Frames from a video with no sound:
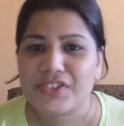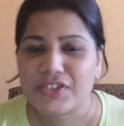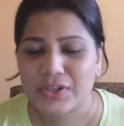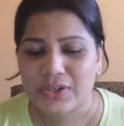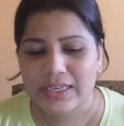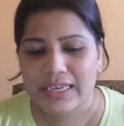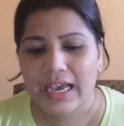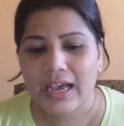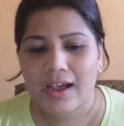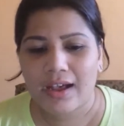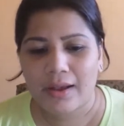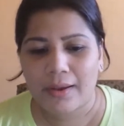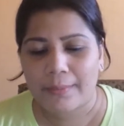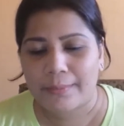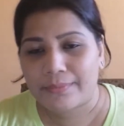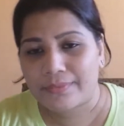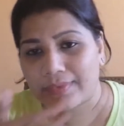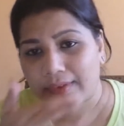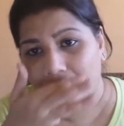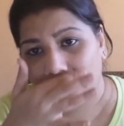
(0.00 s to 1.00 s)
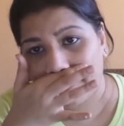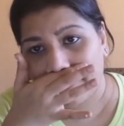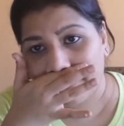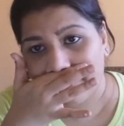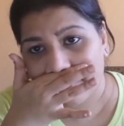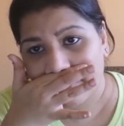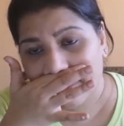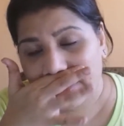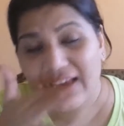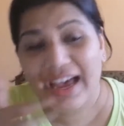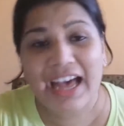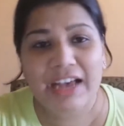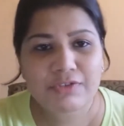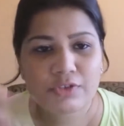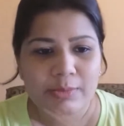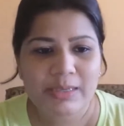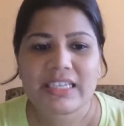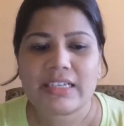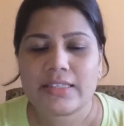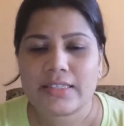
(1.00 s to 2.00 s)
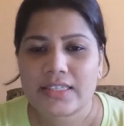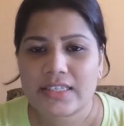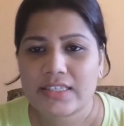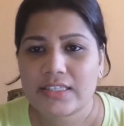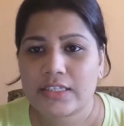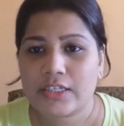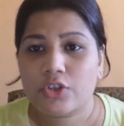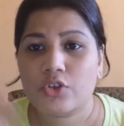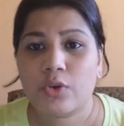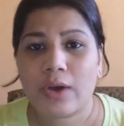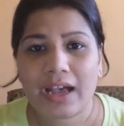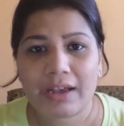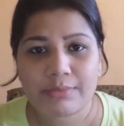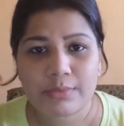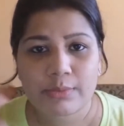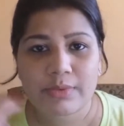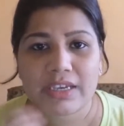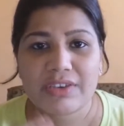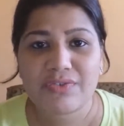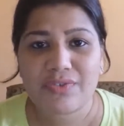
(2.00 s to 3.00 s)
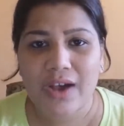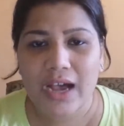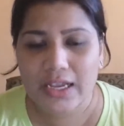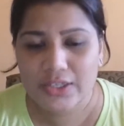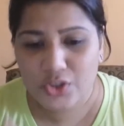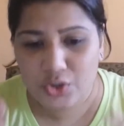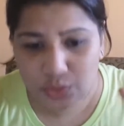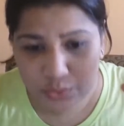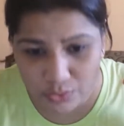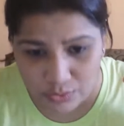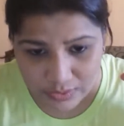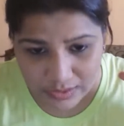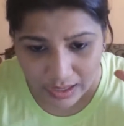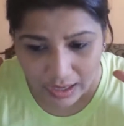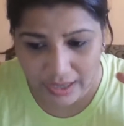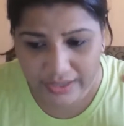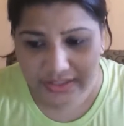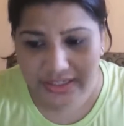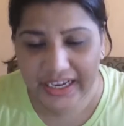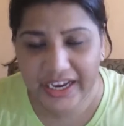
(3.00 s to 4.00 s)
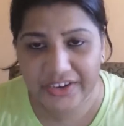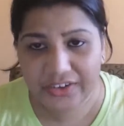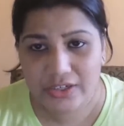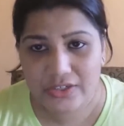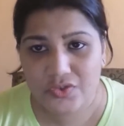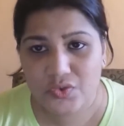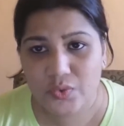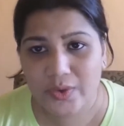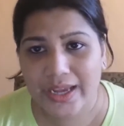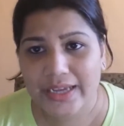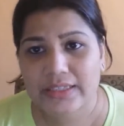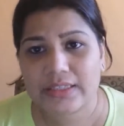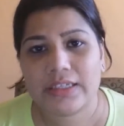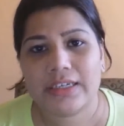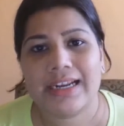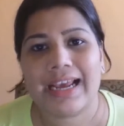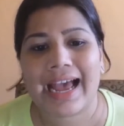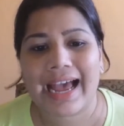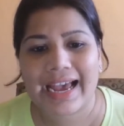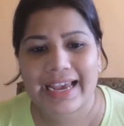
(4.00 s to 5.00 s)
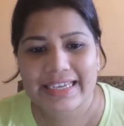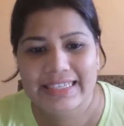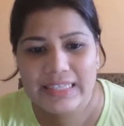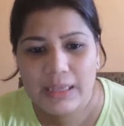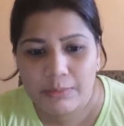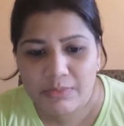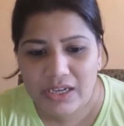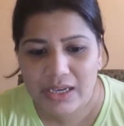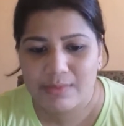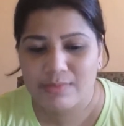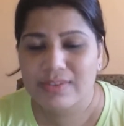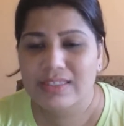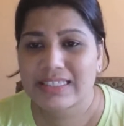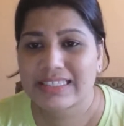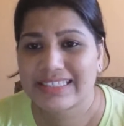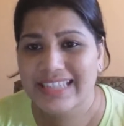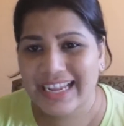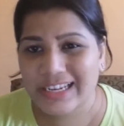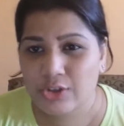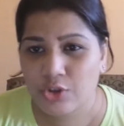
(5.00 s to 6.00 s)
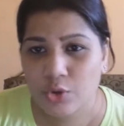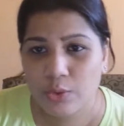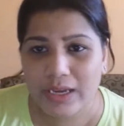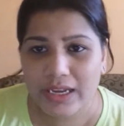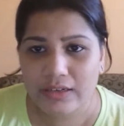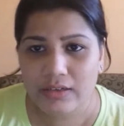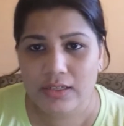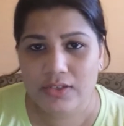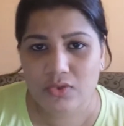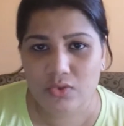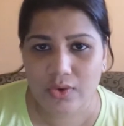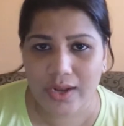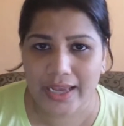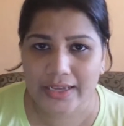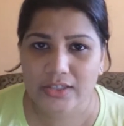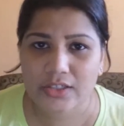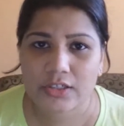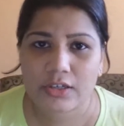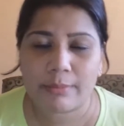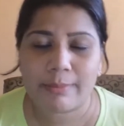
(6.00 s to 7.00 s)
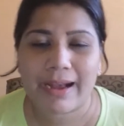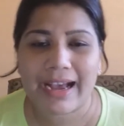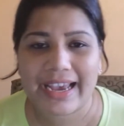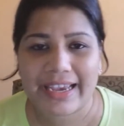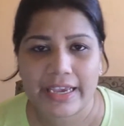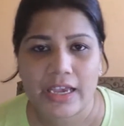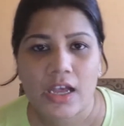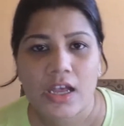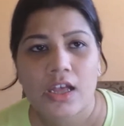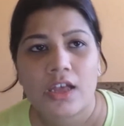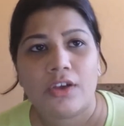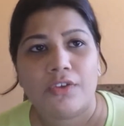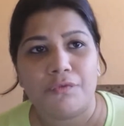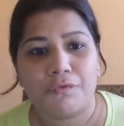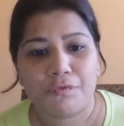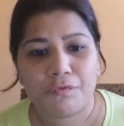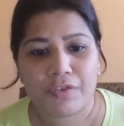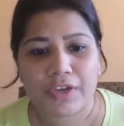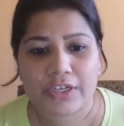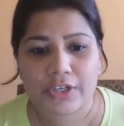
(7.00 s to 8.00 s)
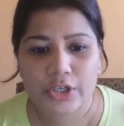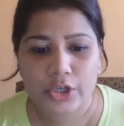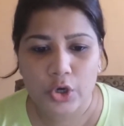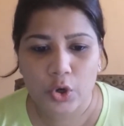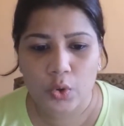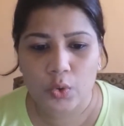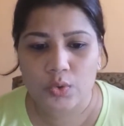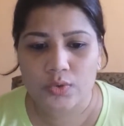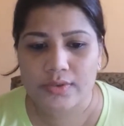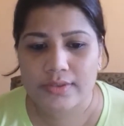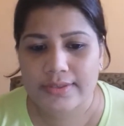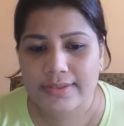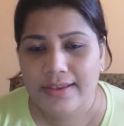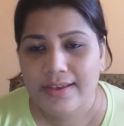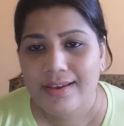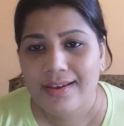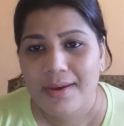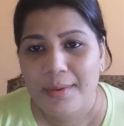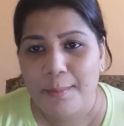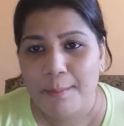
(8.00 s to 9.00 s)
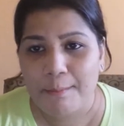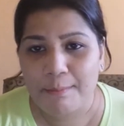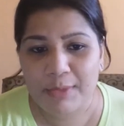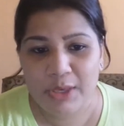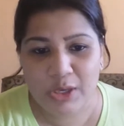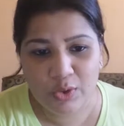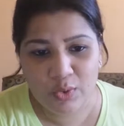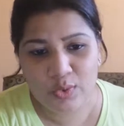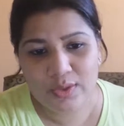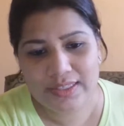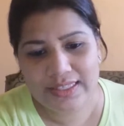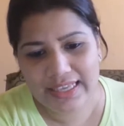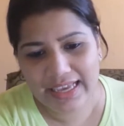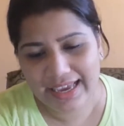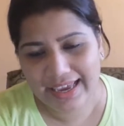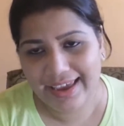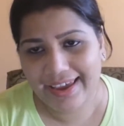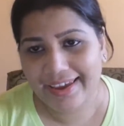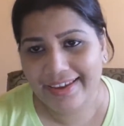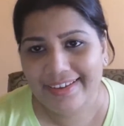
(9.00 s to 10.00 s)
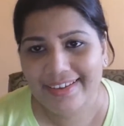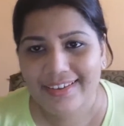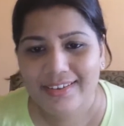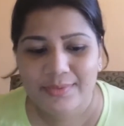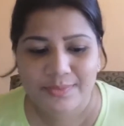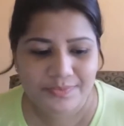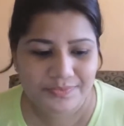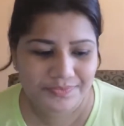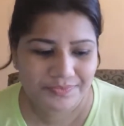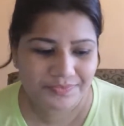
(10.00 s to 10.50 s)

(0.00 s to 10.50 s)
So yeah, you have to be consistent, you have to be fast, you can't get distracted. I sometimes tend to get distracted by videos, music.